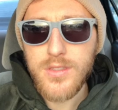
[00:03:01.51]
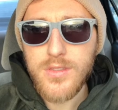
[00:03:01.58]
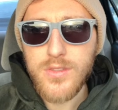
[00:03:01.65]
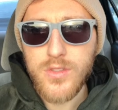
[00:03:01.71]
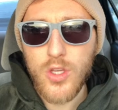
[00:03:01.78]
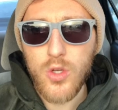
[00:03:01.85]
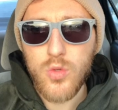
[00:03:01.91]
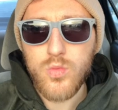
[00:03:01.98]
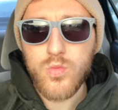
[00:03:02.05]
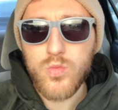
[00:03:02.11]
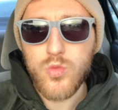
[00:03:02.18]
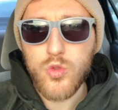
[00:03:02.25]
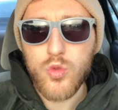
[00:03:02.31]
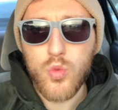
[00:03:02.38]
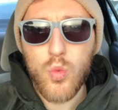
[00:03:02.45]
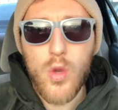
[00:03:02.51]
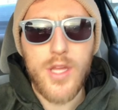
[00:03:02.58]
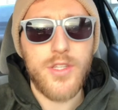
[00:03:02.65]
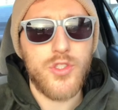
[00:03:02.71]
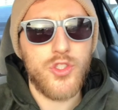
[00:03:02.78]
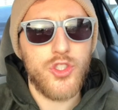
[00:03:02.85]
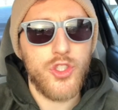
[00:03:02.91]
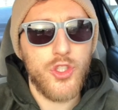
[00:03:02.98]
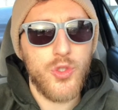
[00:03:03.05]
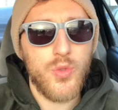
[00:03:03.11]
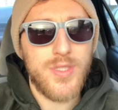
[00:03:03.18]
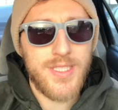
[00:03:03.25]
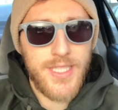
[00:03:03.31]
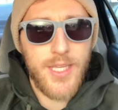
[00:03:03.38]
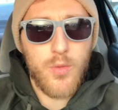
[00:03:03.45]
So what do you
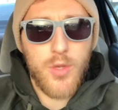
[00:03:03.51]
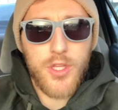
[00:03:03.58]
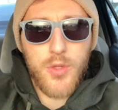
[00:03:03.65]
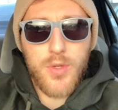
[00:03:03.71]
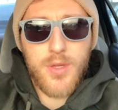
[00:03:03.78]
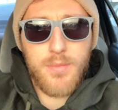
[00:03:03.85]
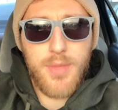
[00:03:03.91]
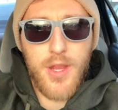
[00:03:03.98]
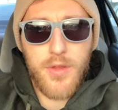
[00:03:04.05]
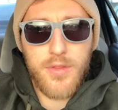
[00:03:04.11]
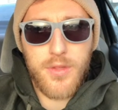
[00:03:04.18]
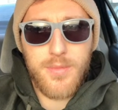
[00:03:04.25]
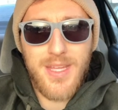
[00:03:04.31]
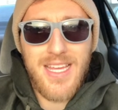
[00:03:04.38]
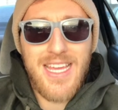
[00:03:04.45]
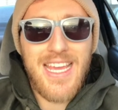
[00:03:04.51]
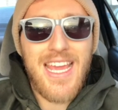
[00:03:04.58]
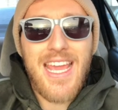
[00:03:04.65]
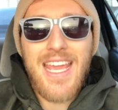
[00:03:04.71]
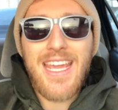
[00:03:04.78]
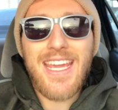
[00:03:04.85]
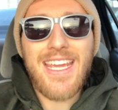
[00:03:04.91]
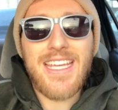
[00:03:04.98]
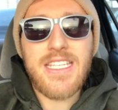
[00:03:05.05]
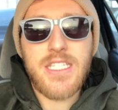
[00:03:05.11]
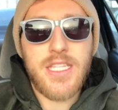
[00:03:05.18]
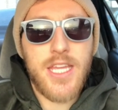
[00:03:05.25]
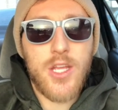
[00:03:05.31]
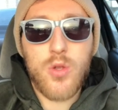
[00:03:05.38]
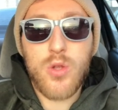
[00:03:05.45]
see when you compare them?
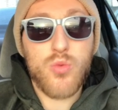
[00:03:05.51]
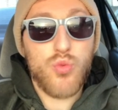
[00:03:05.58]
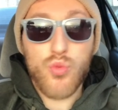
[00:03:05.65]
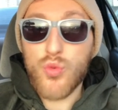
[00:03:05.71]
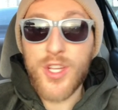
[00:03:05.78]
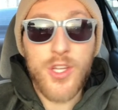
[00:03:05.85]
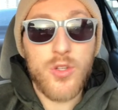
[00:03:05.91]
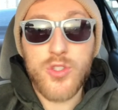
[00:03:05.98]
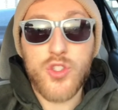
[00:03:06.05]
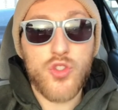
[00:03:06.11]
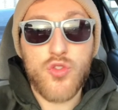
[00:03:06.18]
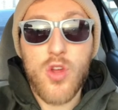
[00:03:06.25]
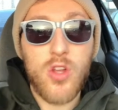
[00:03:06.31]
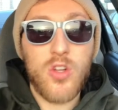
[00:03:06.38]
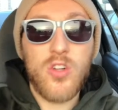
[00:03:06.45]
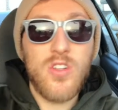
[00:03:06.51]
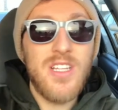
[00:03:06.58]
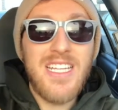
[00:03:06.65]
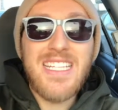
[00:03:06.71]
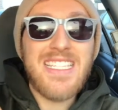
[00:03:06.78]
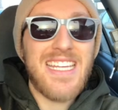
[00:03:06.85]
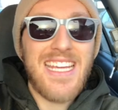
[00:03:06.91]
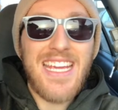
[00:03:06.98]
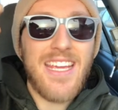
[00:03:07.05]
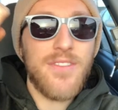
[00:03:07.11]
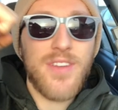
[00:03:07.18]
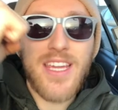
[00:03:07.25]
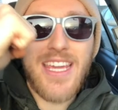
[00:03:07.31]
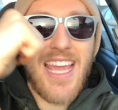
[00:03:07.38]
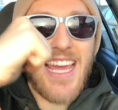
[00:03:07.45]
Is there a real struggle to
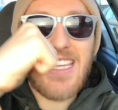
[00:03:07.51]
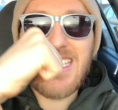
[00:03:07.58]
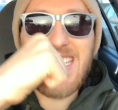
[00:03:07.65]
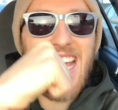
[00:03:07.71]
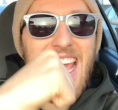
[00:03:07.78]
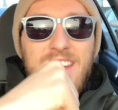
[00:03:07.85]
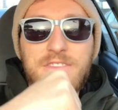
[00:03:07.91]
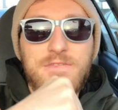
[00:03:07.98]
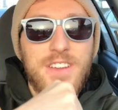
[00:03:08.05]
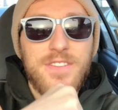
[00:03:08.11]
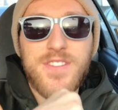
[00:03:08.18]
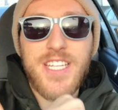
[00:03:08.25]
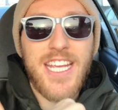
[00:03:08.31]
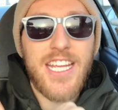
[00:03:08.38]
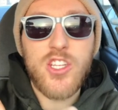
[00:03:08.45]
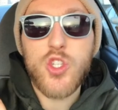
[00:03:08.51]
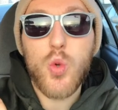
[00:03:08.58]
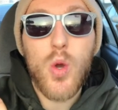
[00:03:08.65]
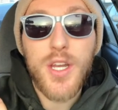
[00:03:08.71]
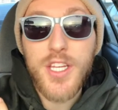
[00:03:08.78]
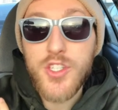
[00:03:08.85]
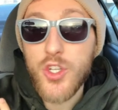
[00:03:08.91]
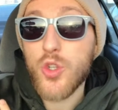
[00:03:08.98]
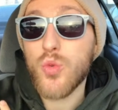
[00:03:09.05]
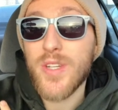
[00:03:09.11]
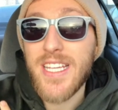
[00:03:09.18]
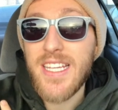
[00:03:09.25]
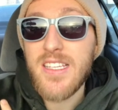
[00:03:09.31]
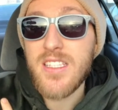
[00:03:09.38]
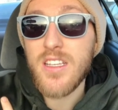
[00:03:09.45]
even get 10, 15, 20
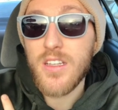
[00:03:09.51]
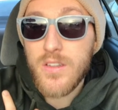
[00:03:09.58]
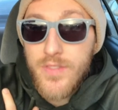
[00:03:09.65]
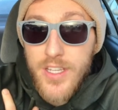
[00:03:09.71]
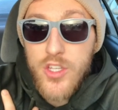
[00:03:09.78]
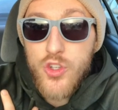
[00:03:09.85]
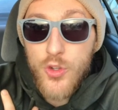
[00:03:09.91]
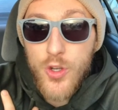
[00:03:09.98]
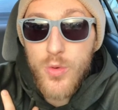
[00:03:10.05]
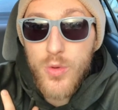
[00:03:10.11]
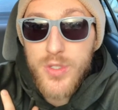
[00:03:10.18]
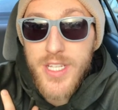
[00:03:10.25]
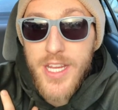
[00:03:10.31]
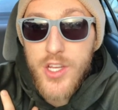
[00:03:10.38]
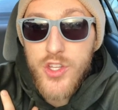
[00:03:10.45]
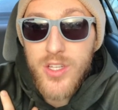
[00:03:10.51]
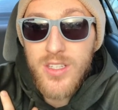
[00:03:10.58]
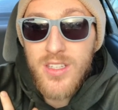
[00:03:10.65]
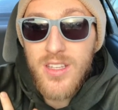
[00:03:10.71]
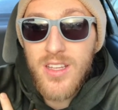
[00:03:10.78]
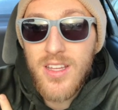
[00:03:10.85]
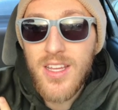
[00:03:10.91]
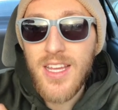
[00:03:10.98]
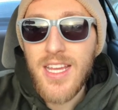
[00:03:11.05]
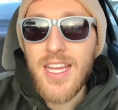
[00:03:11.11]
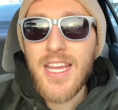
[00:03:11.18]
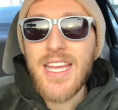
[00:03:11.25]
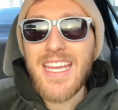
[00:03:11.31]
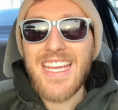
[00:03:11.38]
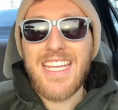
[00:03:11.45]
degrees of internal rotation?
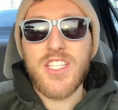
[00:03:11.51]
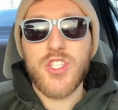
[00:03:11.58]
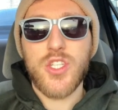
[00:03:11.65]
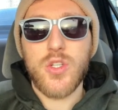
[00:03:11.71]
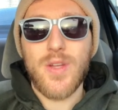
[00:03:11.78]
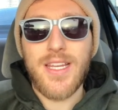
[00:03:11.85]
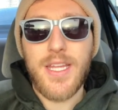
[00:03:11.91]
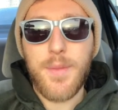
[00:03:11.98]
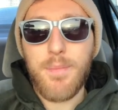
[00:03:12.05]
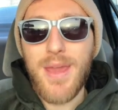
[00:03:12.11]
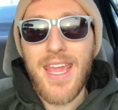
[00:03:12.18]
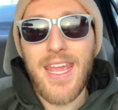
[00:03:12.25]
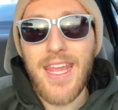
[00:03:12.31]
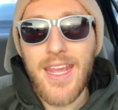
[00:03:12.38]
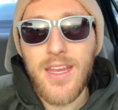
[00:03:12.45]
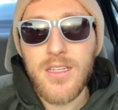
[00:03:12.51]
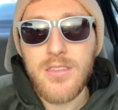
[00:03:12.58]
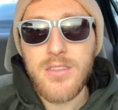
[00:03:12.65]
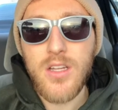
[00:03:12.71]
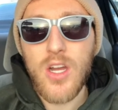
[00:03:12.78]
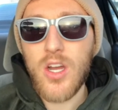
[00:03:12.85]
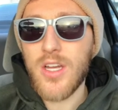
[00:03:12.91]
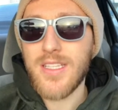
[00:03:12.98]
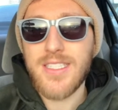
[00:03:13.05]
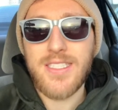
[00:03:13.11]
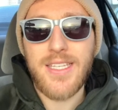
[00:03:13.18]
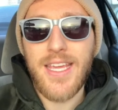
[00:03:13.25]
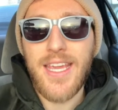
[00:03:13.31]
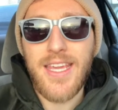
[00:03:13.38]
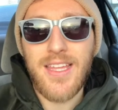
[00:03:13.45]
Is there any pain on,
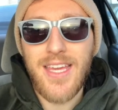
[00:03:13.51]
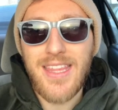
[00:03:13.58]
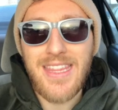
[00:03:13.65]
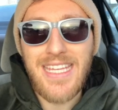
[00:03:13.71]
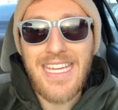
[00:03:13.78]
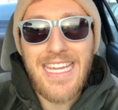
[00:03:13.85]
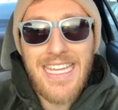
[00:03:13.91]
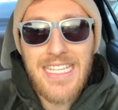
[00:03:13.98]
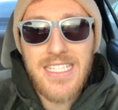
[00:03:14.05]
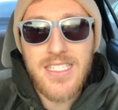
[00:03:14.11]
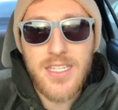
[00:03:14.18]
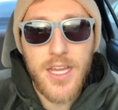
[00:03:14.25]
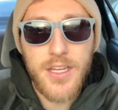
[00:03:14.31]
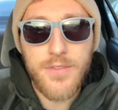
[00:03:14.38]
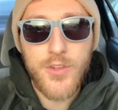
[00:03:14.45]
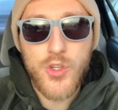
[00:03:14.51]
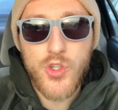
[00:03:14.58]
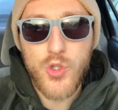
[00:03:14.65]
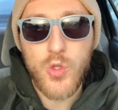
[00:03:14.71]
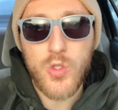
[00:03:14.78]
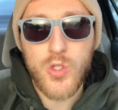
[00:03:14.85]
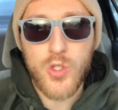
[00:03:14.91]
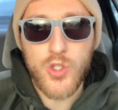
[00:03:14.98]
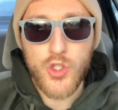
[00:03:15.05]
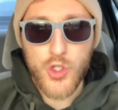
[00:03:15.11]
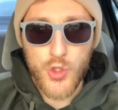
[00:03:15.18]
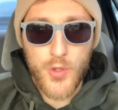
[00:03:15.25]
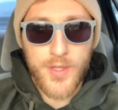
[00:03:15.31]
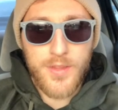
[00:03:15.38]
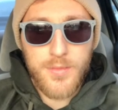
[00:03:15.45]
say, like the inside of your shoulder
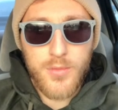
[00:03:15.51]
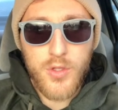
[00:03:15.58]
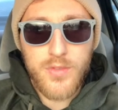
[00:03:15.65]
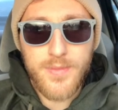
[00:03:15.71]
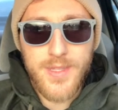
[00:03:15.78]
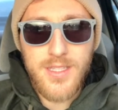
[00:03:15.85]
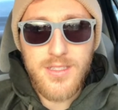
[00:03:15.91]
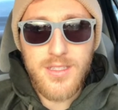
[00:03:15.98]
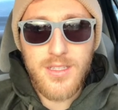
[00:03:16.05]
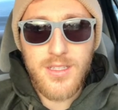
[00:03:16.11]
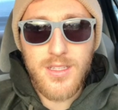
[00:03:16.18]
during the movement?